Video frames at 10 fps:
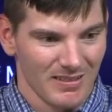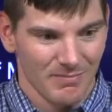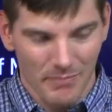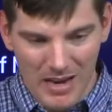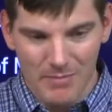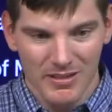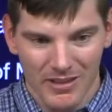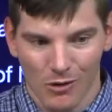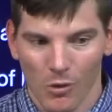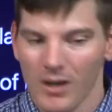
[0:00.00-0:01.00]
Maybe
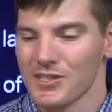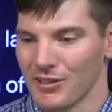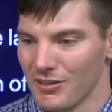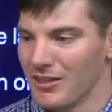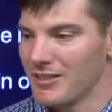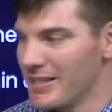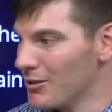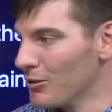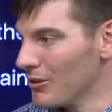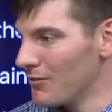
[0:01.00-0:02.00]
there was a deal of